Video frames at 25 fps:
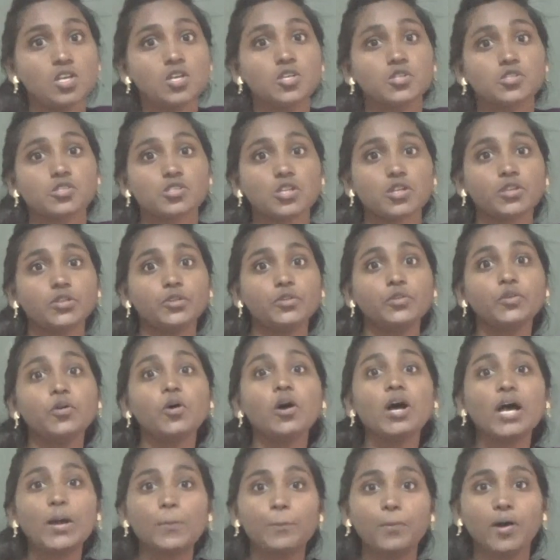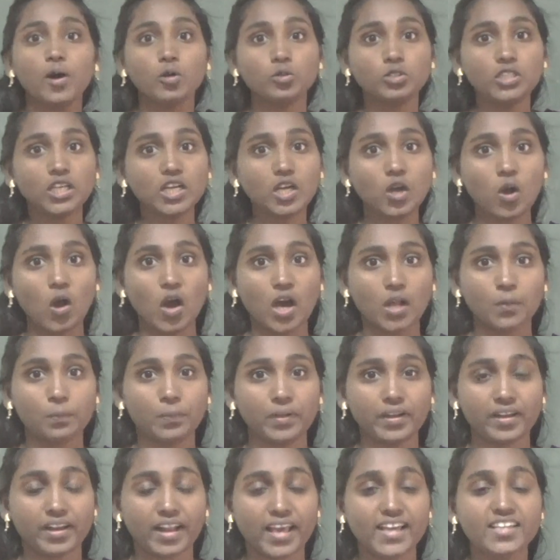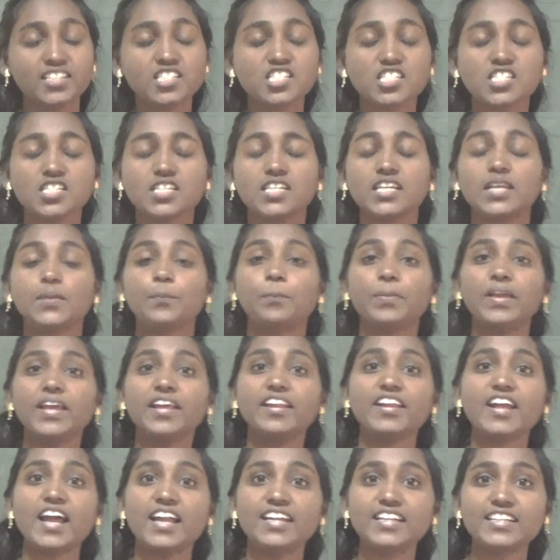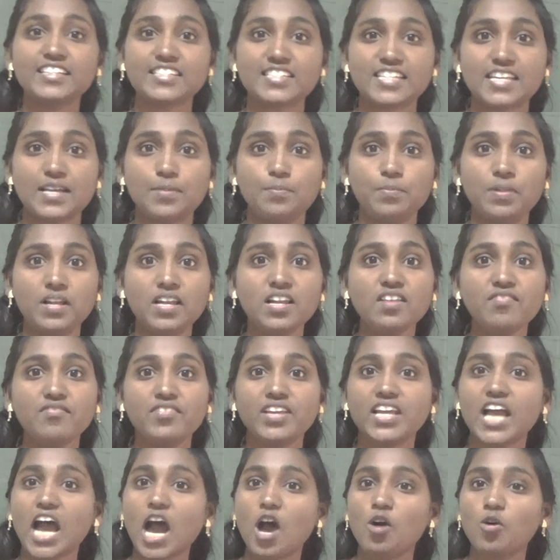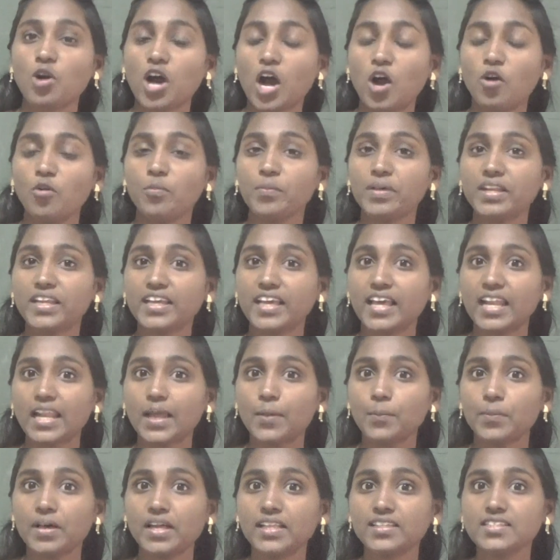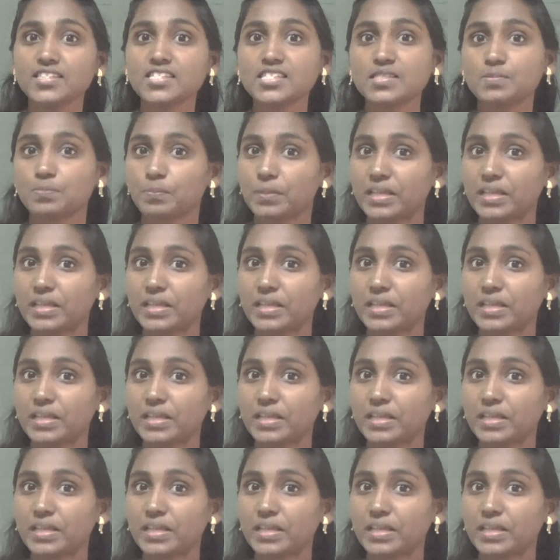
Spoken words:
So you know about the carbon, right? In periodic table we have how many elements?